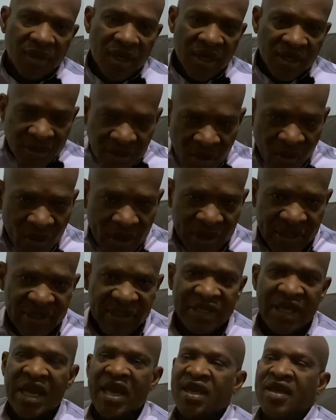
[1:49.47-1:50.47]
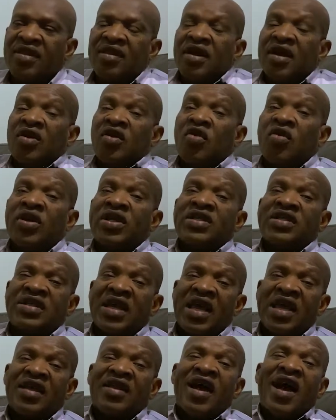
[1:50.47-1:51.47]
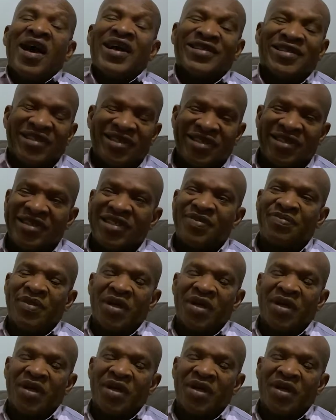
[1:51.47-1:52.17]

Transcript: as I want to say it, I don't want to say it as it is,